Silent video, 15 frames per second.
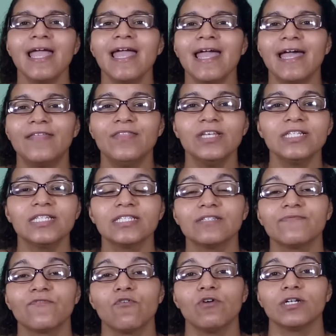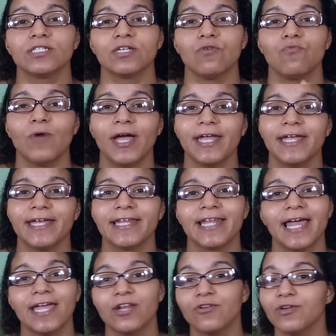And this is, of course, a weigh-in
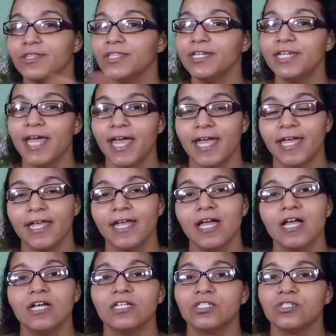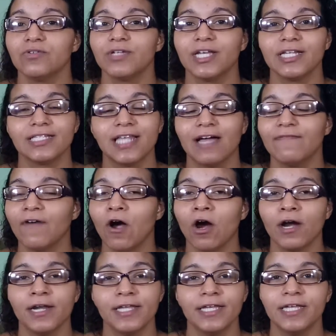later in the day. So yes, I've
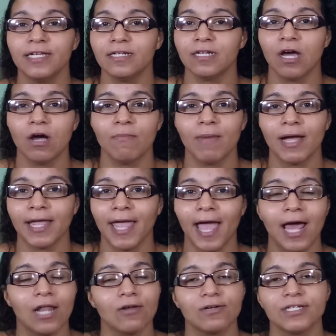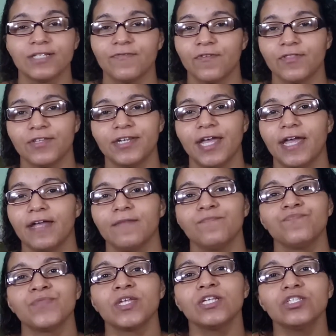already eaten all my calories for the day.
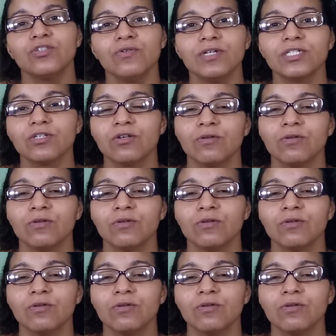So it's going to